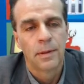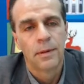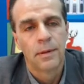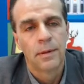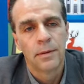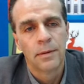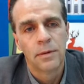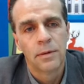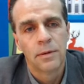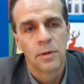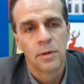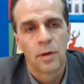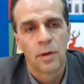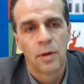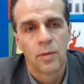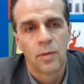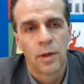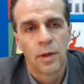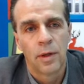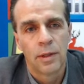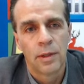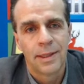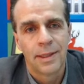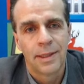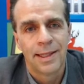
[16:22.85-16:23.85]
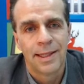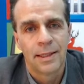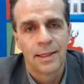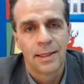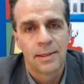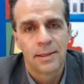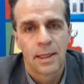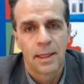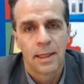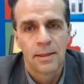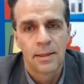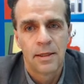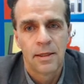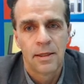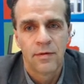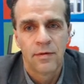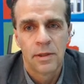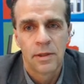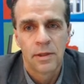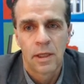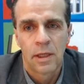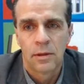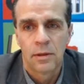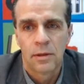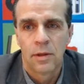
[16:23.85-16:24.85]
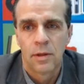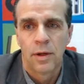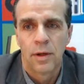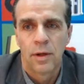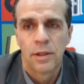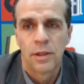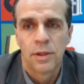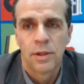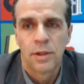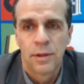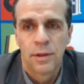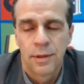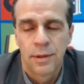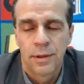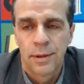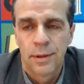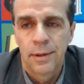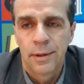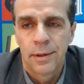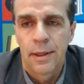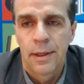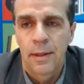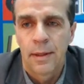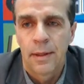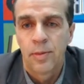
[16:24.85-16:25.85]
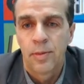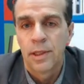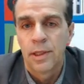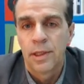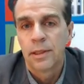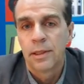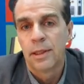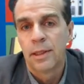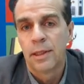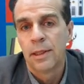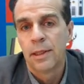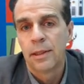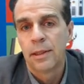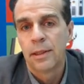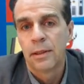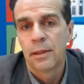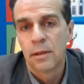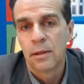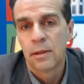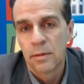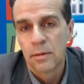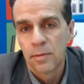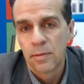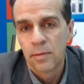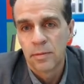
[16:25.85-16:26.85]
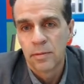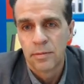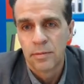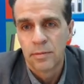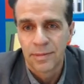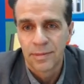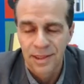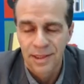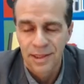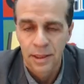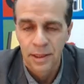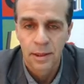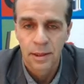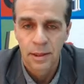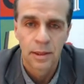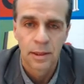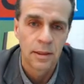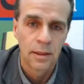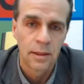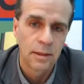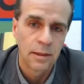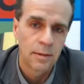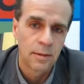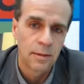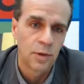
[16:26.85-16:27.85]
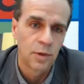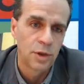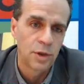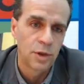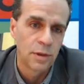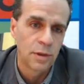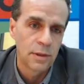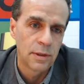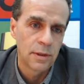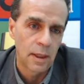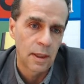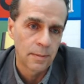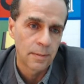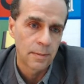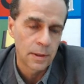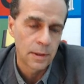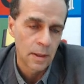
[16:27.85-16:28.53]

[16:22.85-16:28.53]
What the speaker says: So what are the next scientific, technological, preclinical, clinical, and commercial steps?